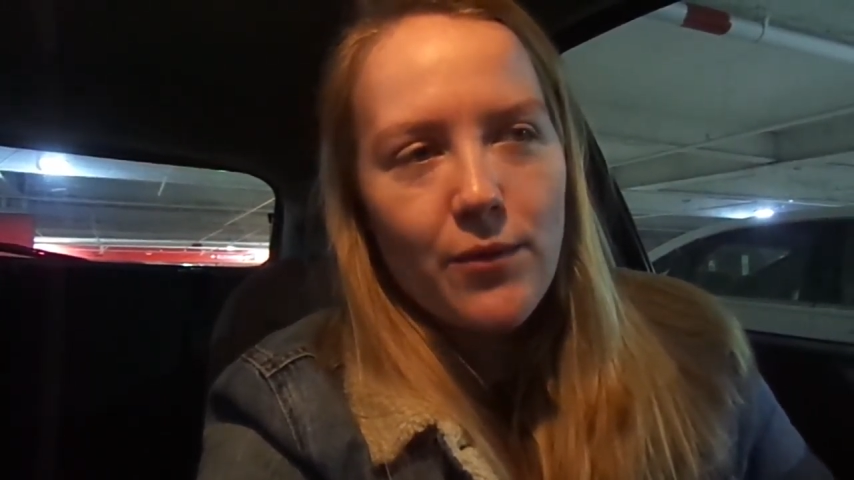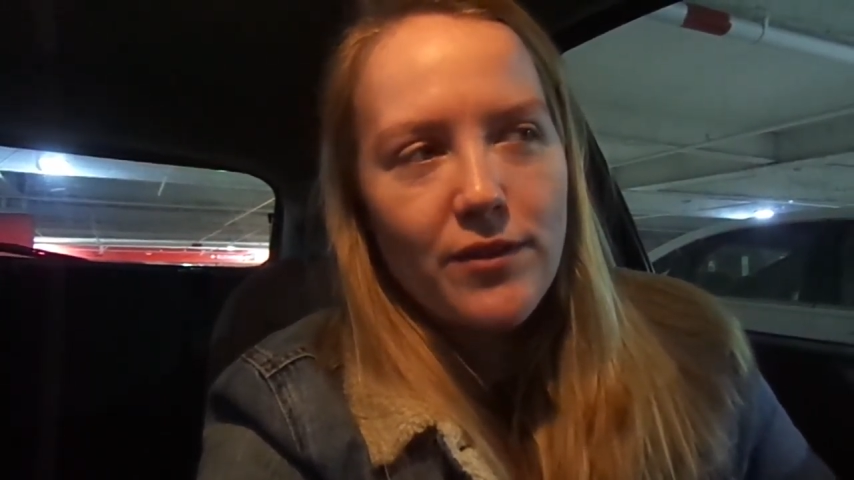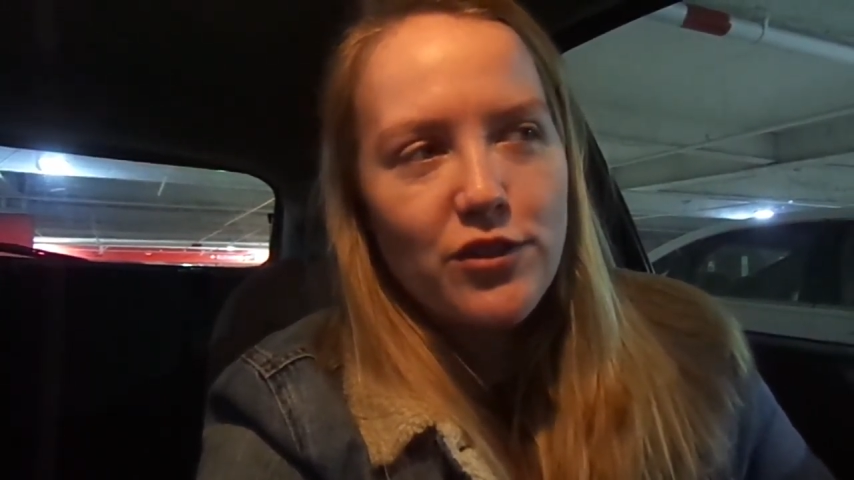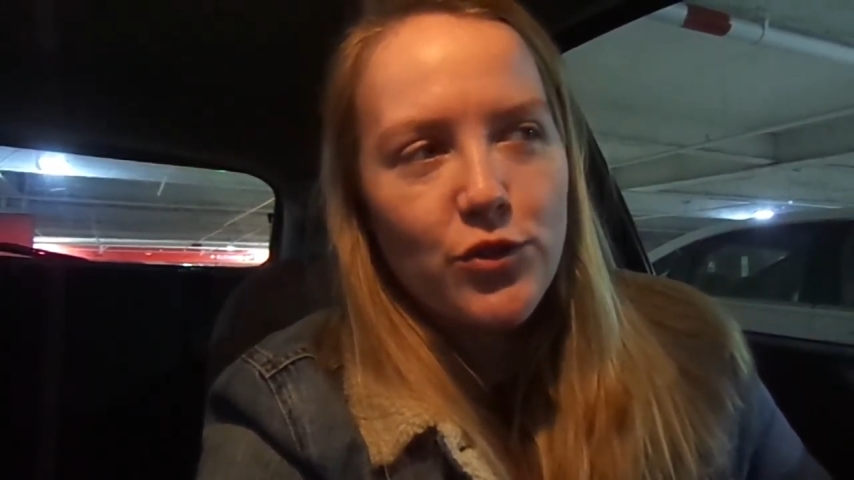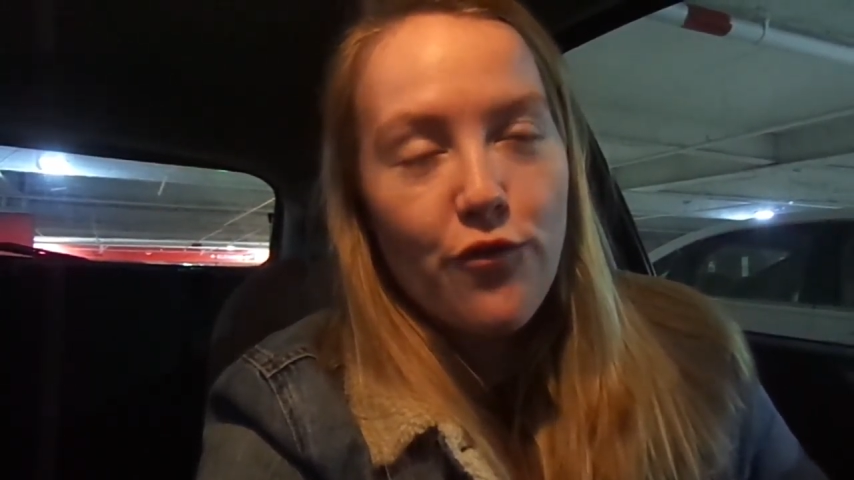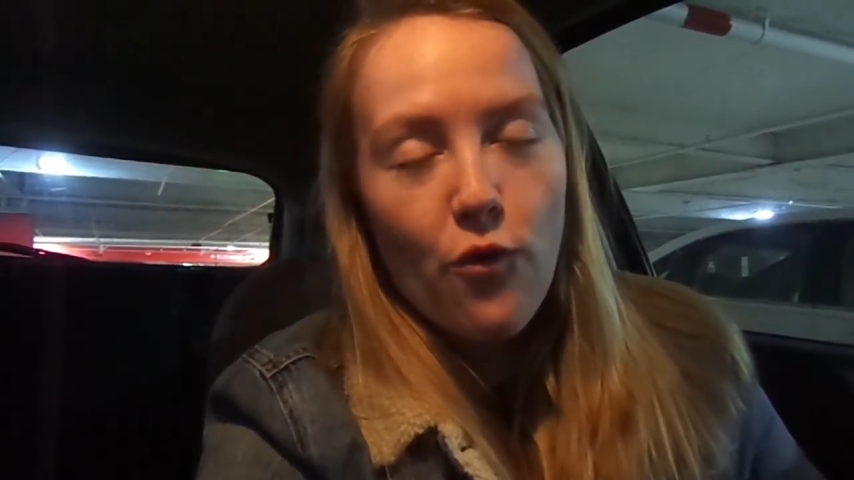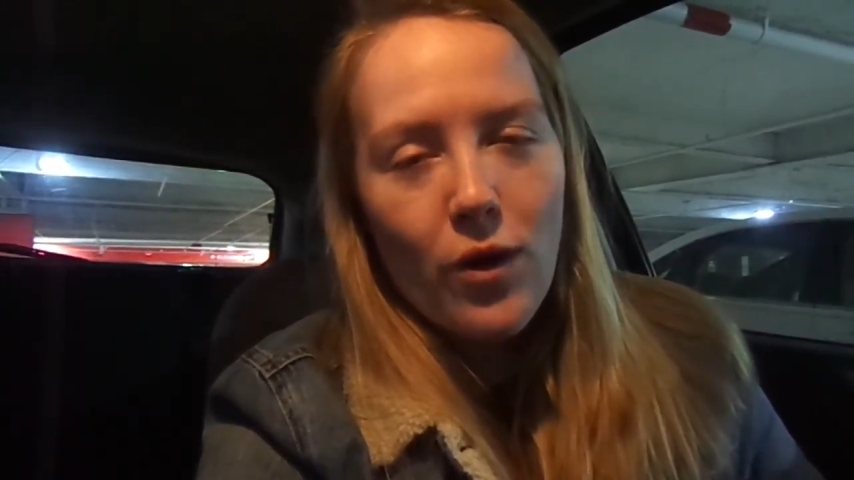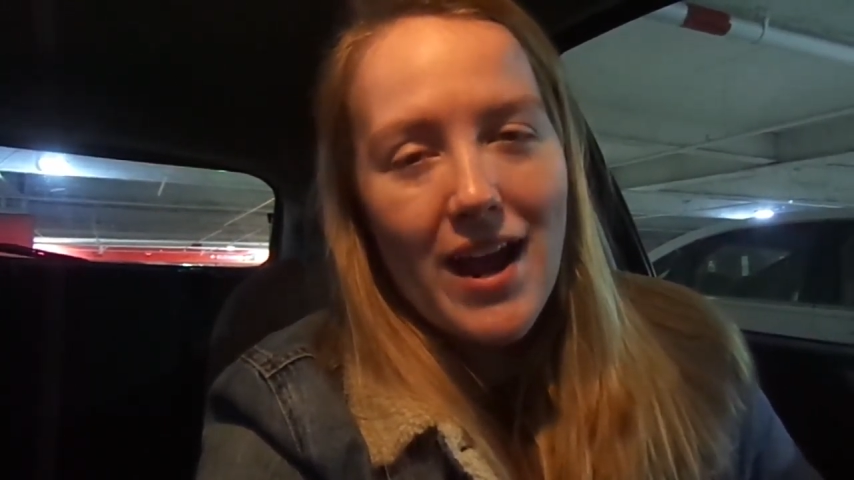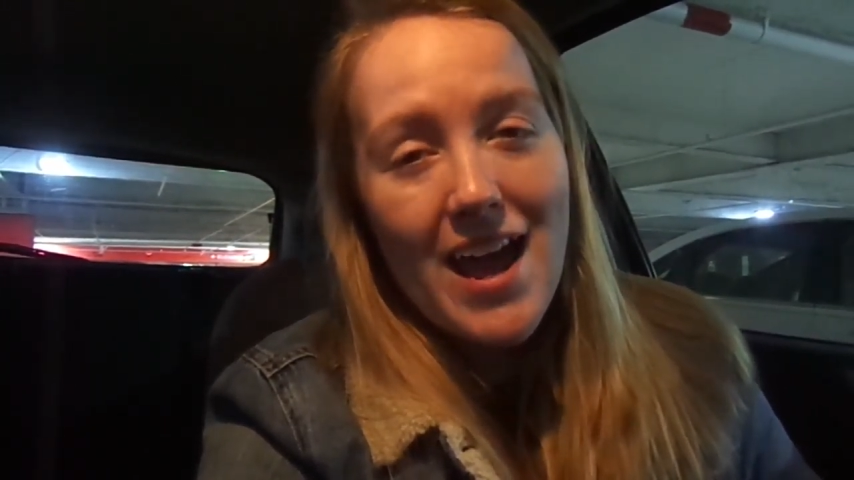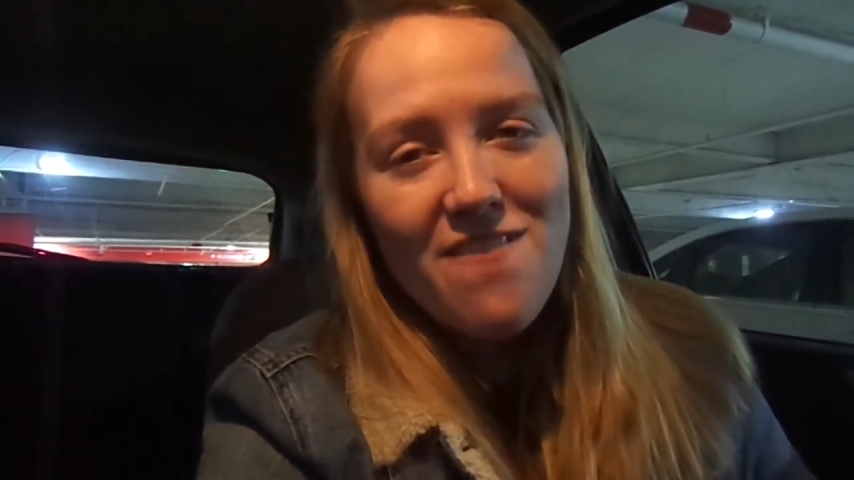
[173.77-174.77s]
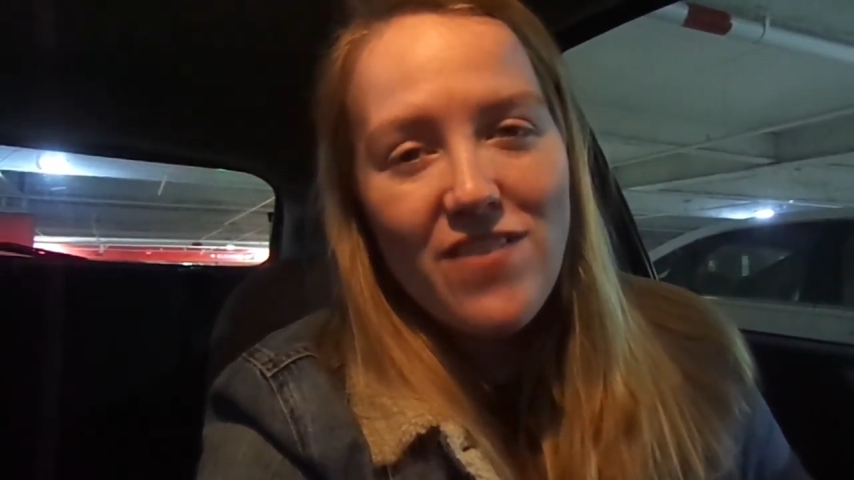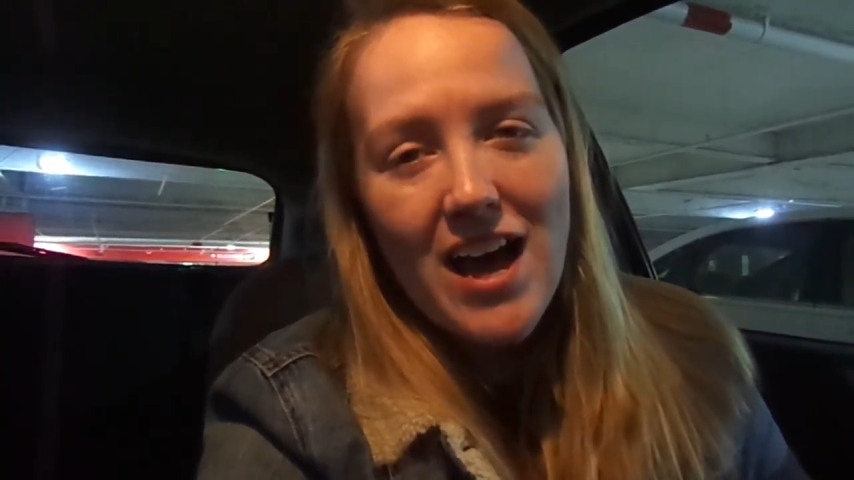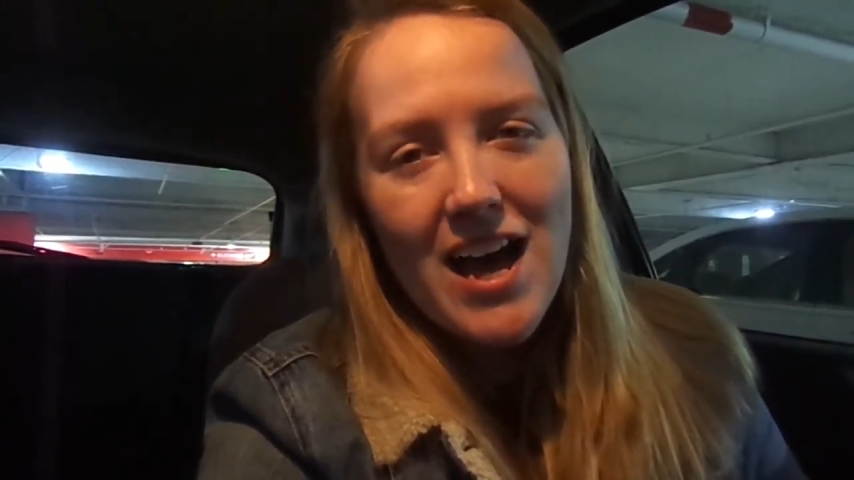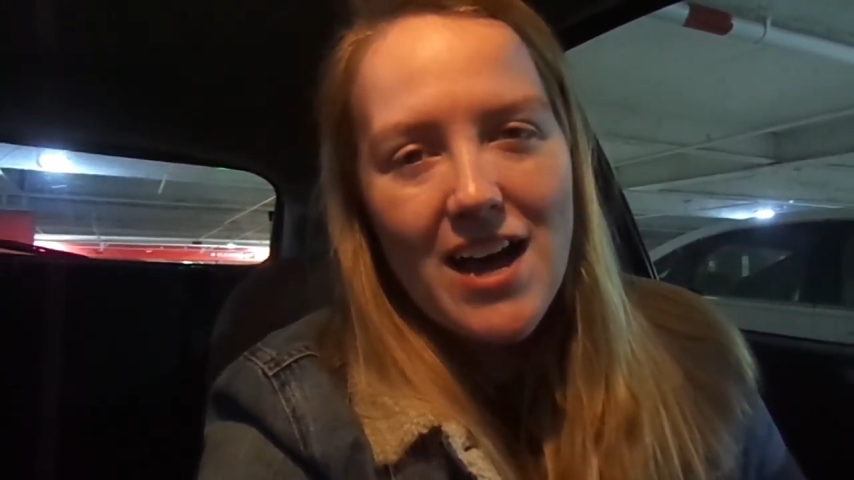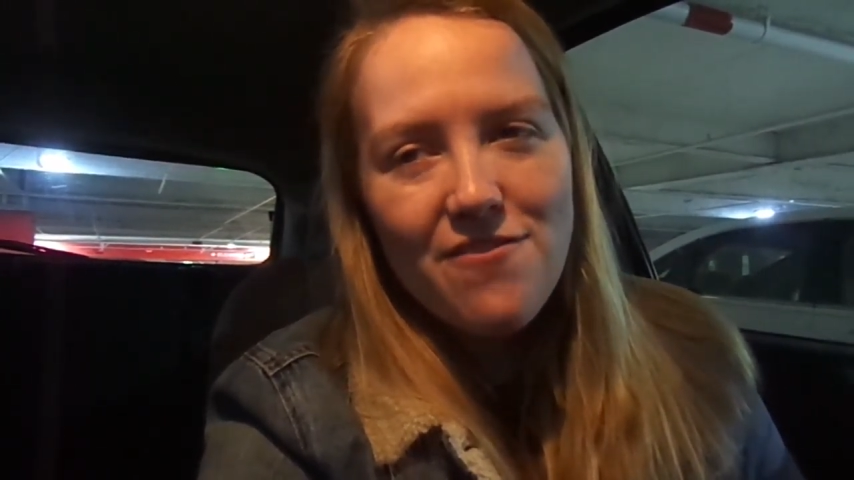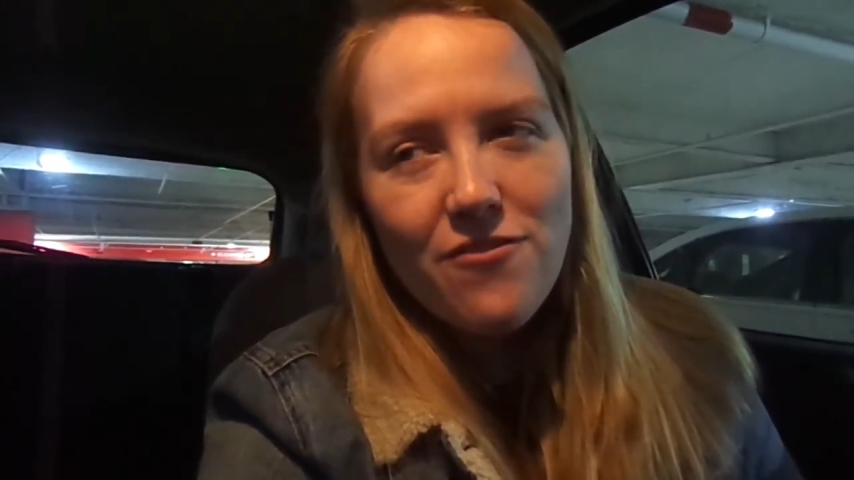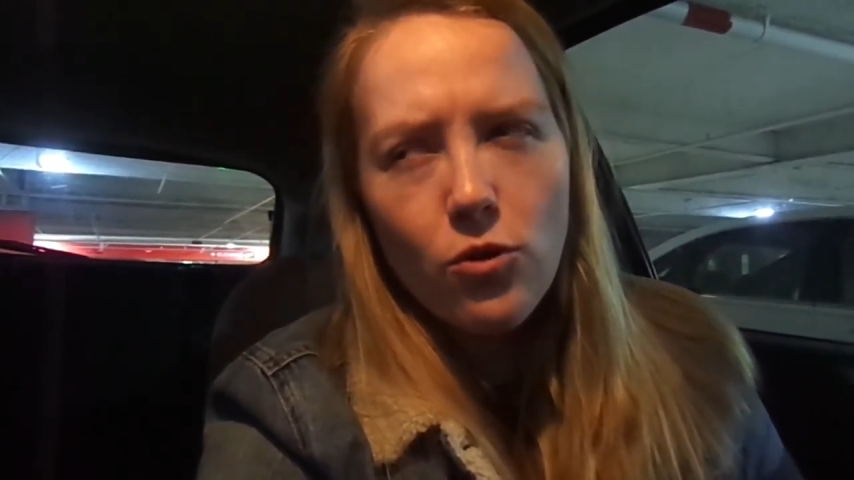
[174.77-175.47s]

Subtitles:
We have to do 4 and 5,